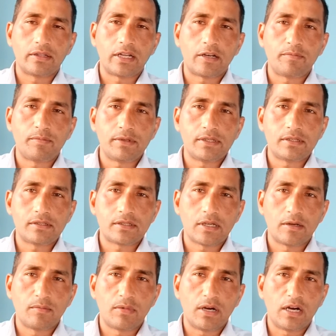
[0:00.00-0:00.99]
That means
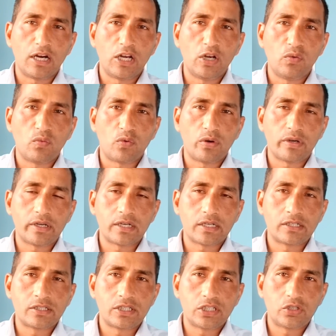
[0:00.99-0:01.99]
some
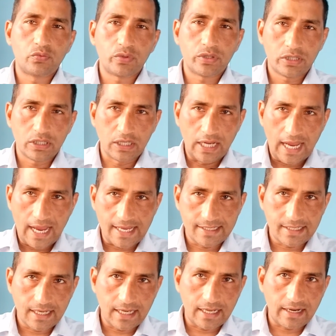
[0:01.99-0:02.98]
unwanted situation
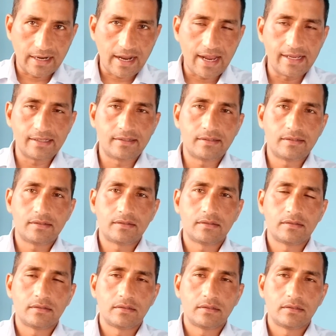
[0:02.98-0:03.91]
has arisen